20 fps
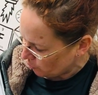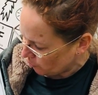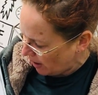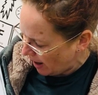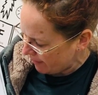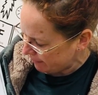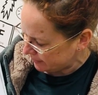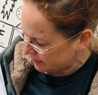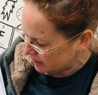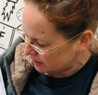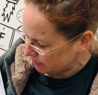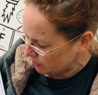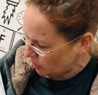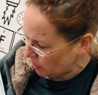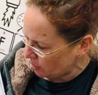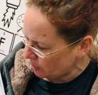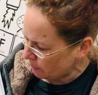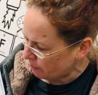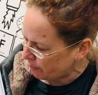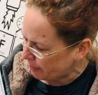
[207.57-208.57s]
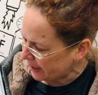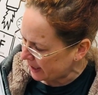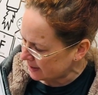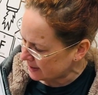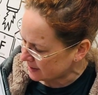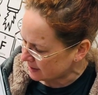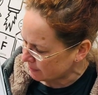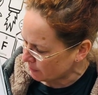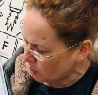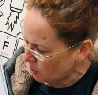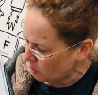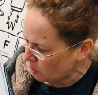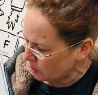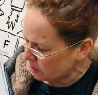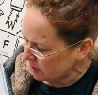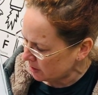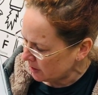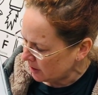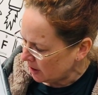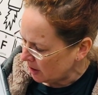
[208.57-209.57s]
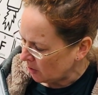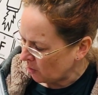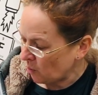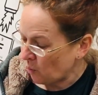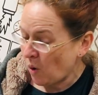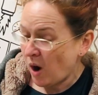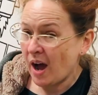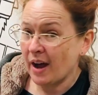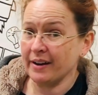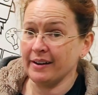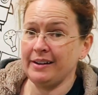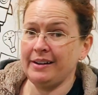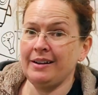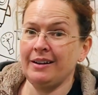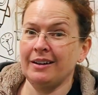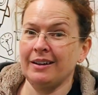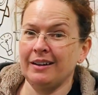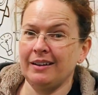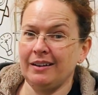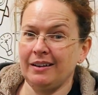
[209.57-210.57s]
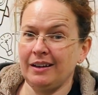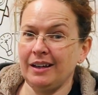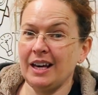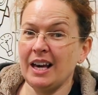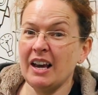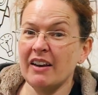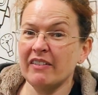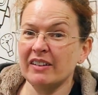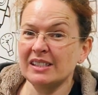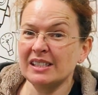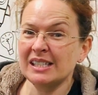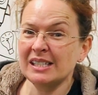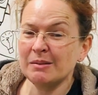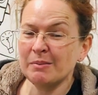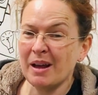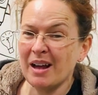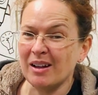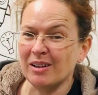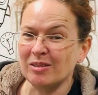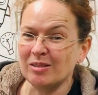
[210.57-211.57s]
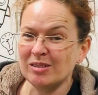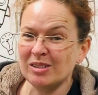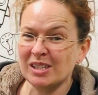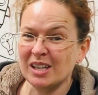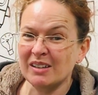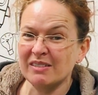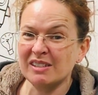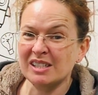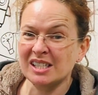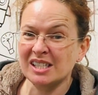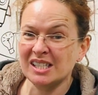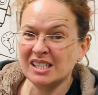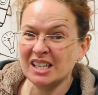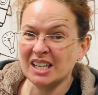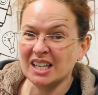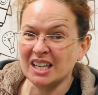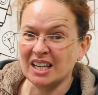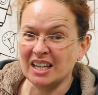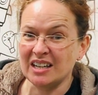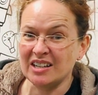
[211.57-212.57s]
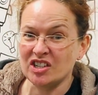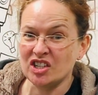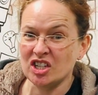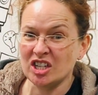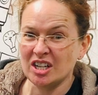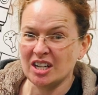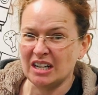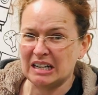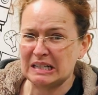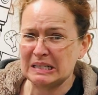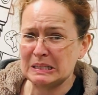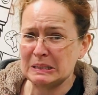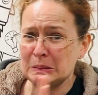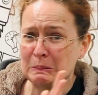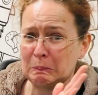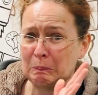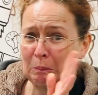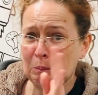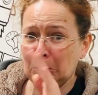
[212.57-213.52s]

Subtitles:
rough, smooth, big, small. One even smells of stinky cheese.